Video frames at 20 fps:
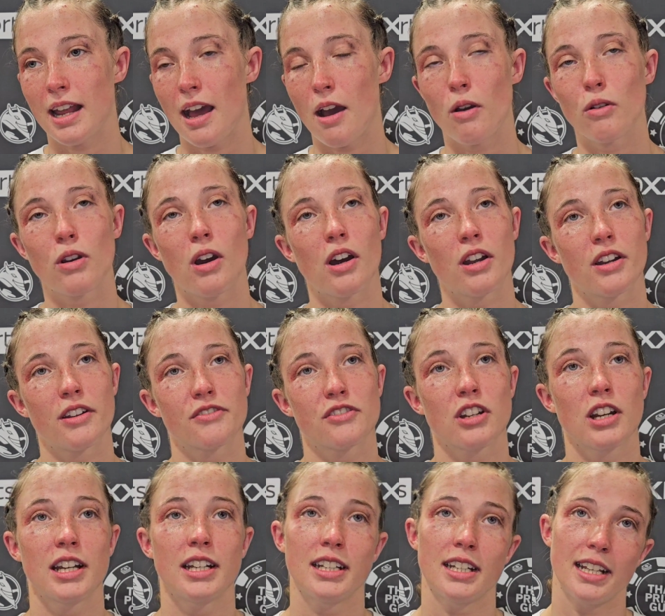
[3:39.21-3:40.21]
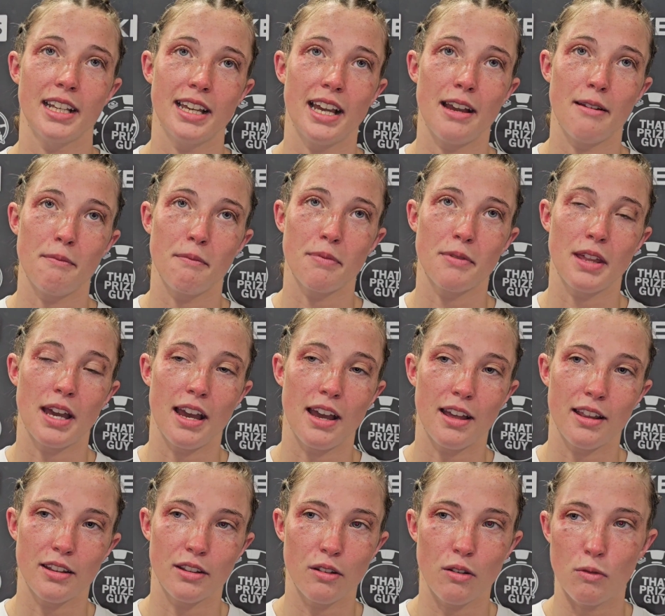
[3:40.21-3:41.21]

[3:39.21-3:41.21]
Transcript: how hard I've trained in camp that